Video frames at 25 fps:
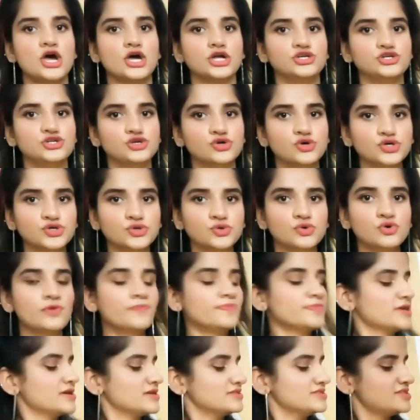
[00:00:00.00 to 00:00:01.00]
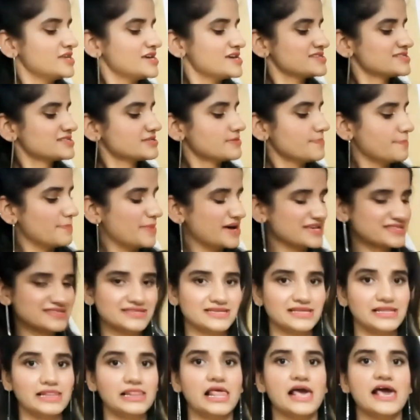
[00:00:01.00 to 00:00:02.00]
due to this
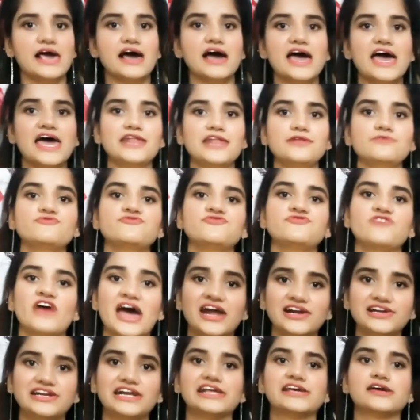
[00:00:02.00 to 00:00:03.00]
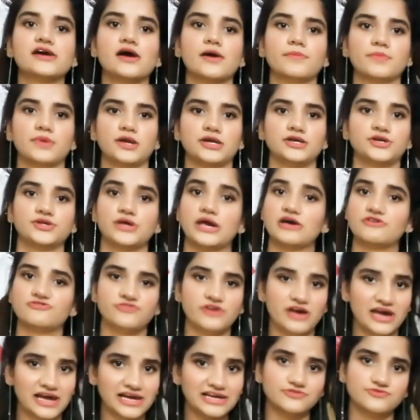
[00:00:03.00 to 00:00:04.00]
muscle and fat ligament,
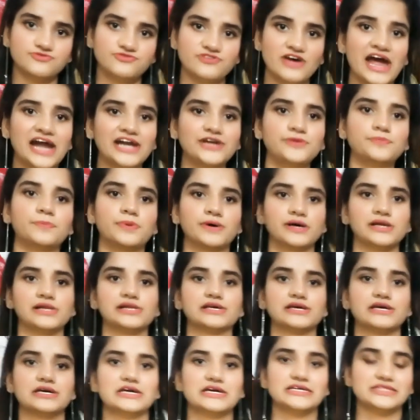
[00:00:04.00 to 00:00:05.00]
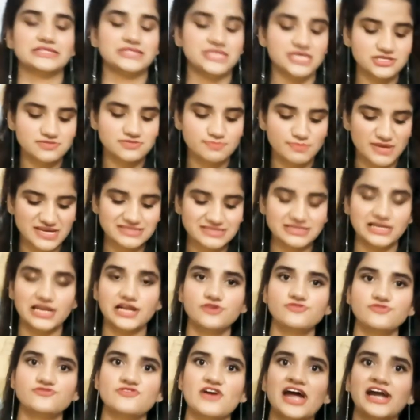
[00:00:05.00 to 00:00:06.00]
fat bulk. This muscle
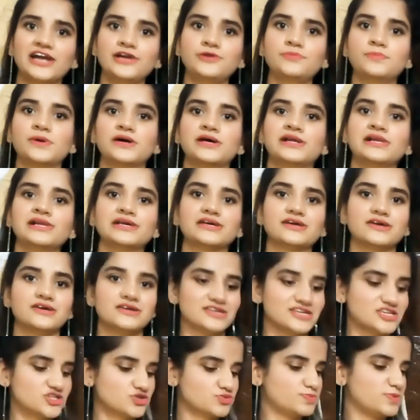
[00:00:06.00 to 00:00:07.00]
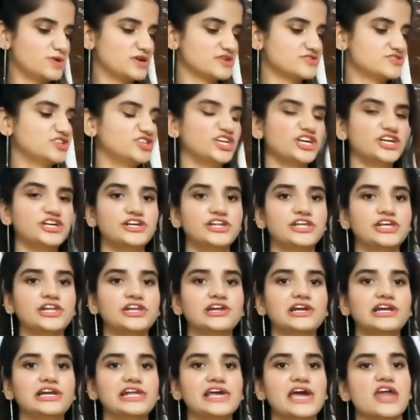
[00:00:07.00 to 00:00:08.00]
and fat bulk is present
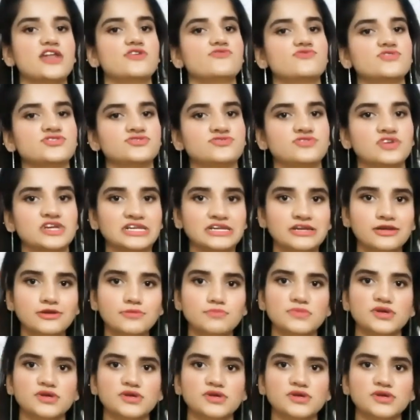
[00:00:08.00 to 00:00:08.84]
anteriorly and restricting